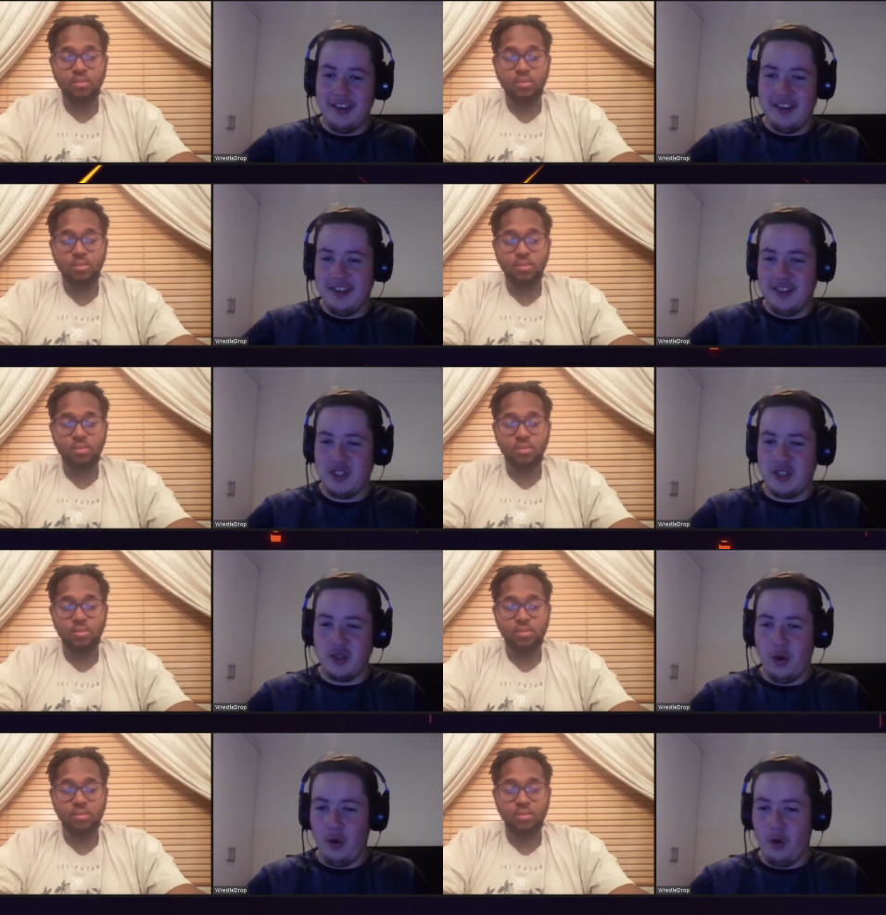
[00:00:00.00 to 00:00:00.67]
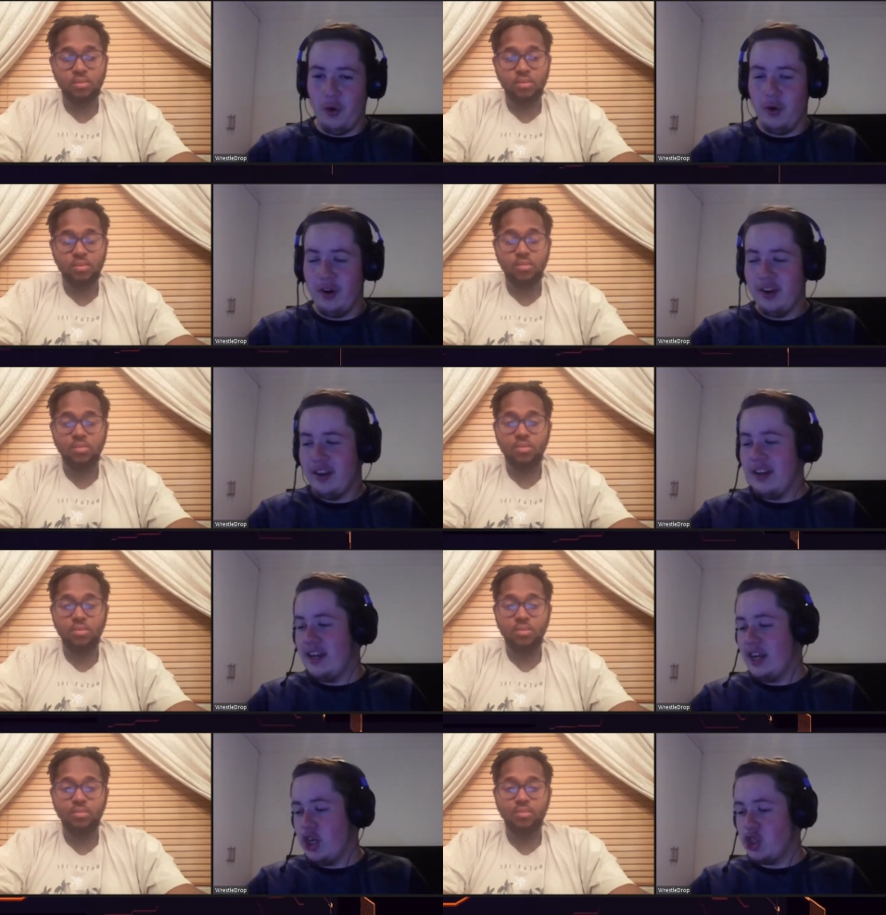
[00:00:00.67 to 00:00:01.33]
Speaker 1: so
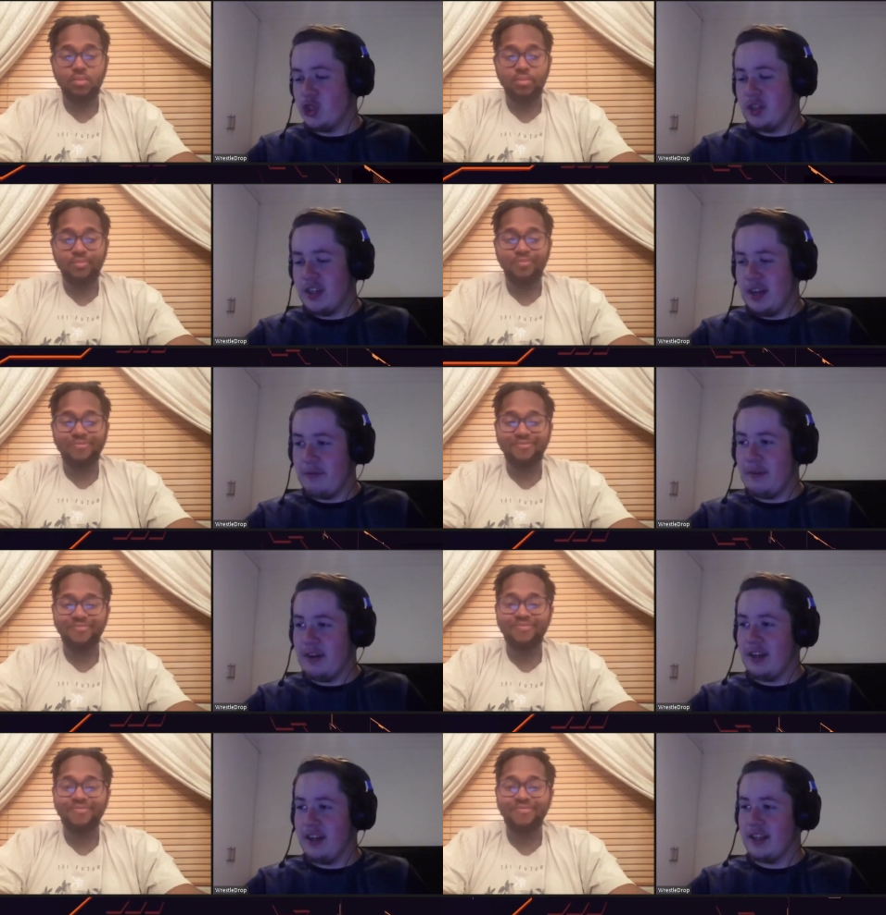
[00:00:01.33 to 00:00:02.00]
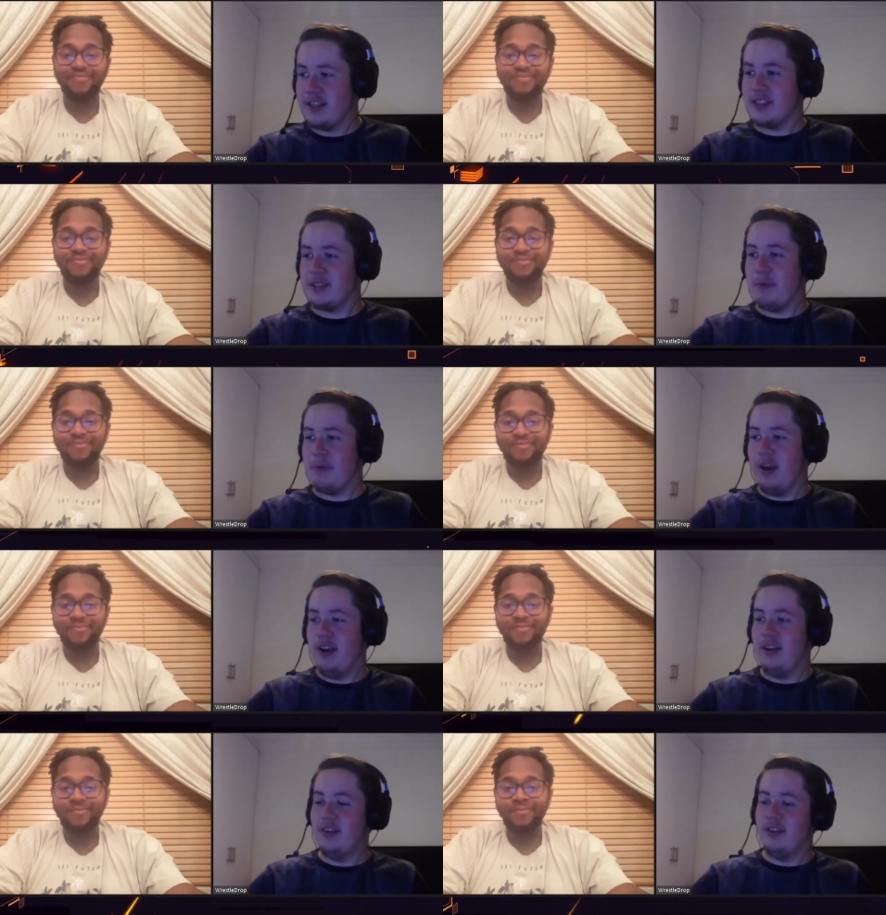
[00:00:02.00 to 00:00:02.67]
he should definitely get
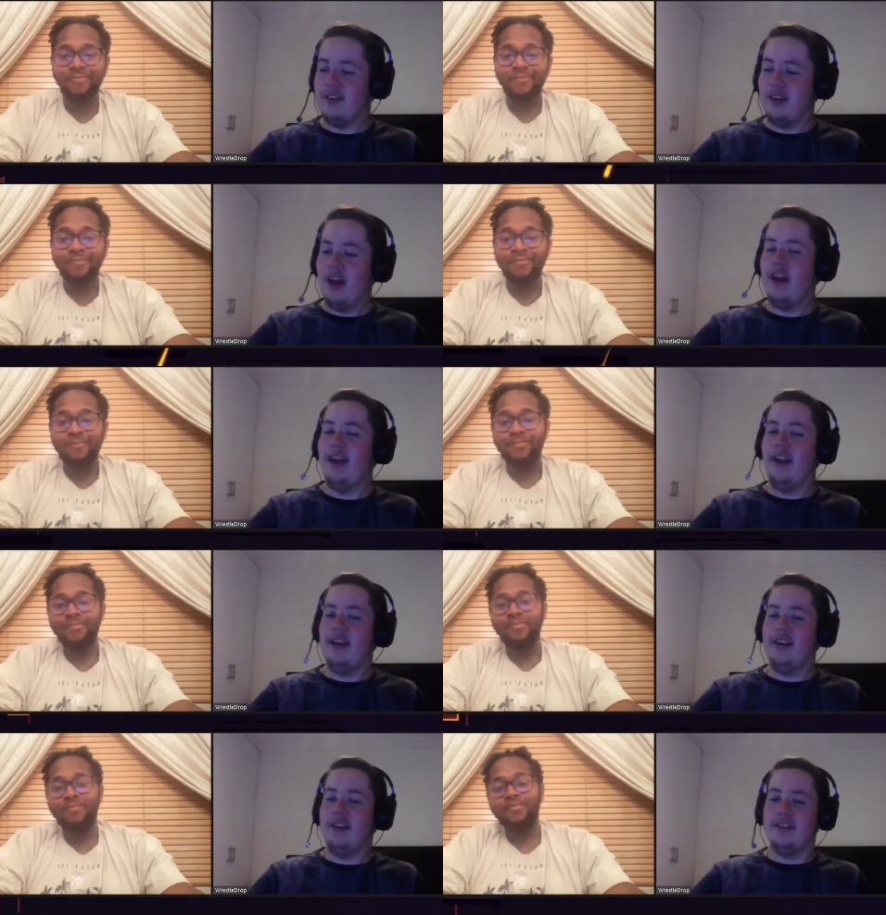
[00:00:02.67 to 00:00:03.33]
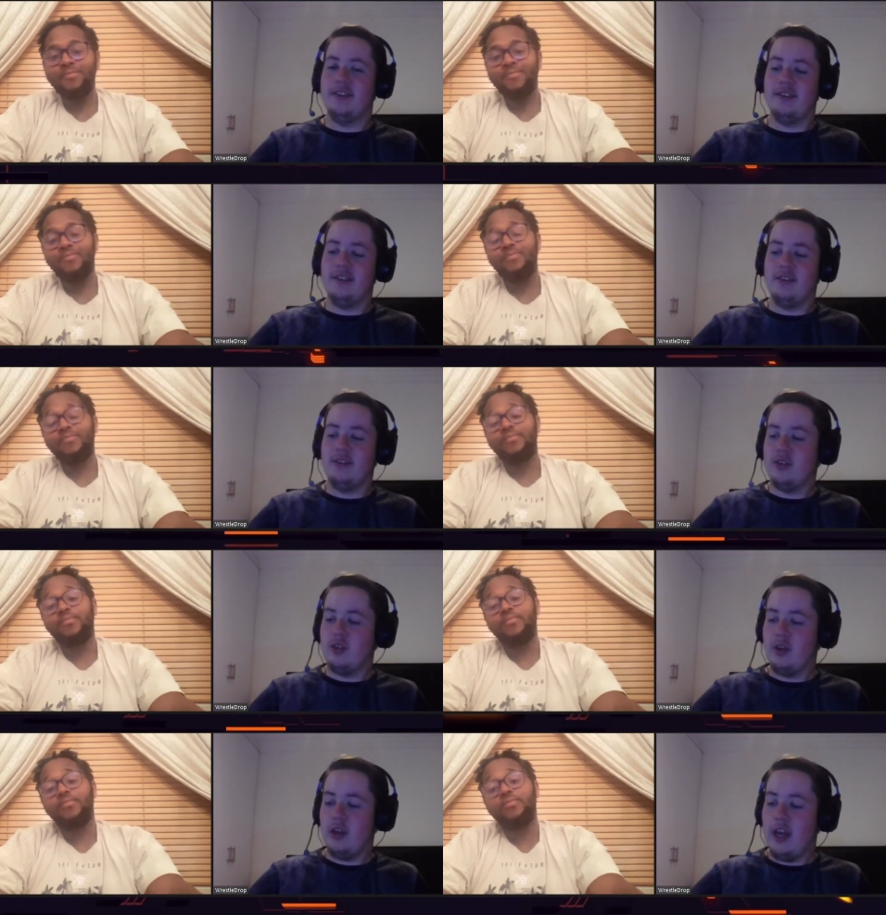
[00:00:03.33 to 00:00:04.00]
suspended and
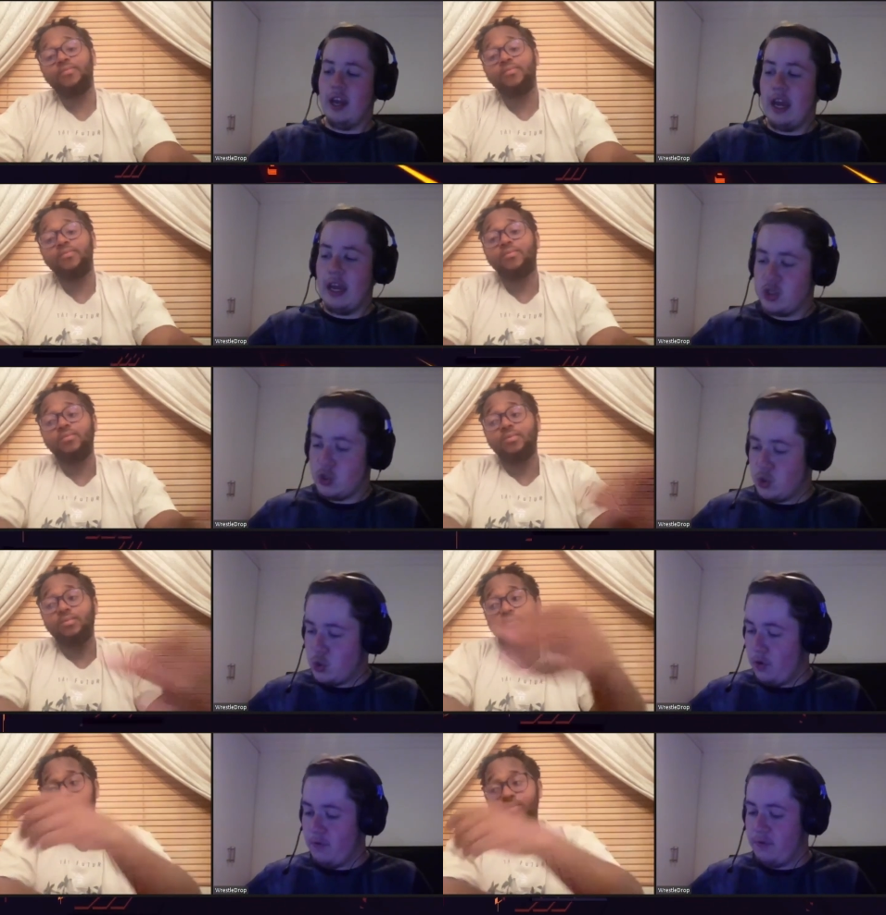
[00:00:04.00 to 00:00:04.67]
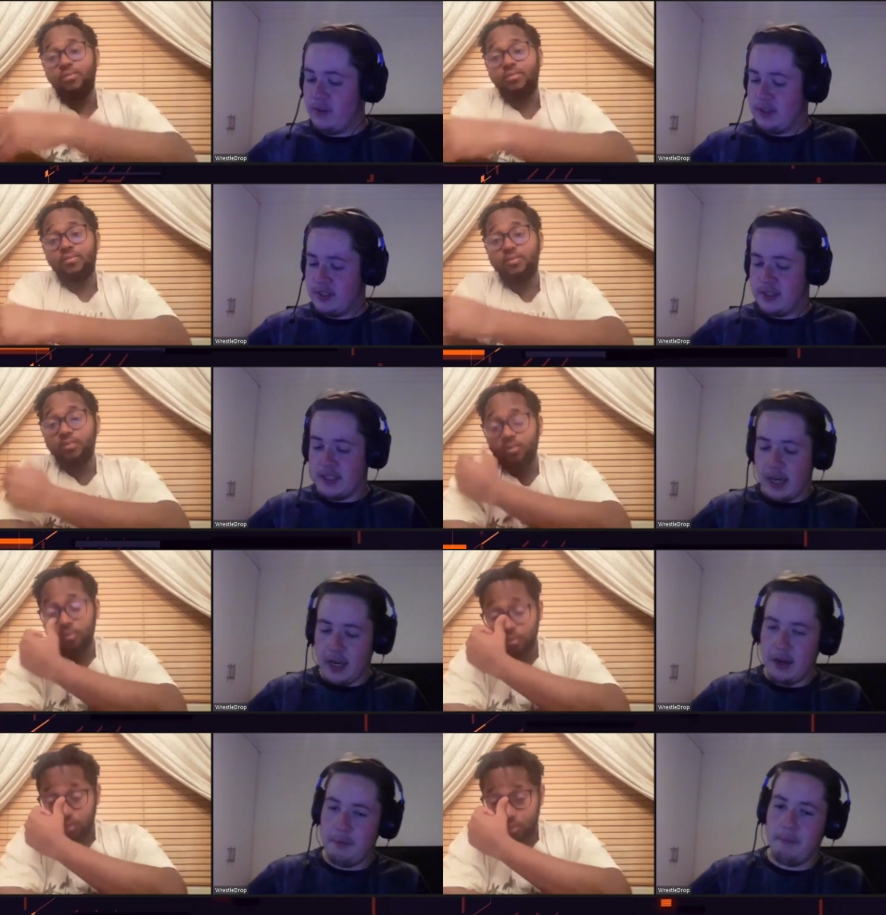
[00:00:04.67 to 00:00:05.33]
serve the
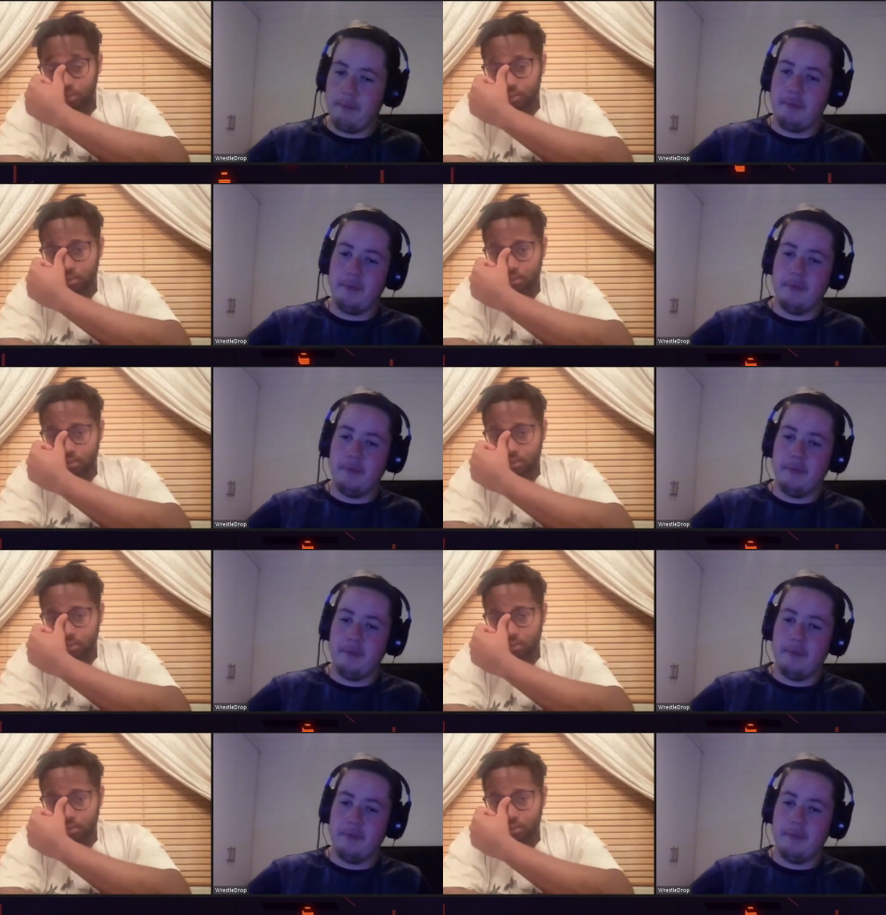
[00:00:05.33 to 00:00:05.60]
same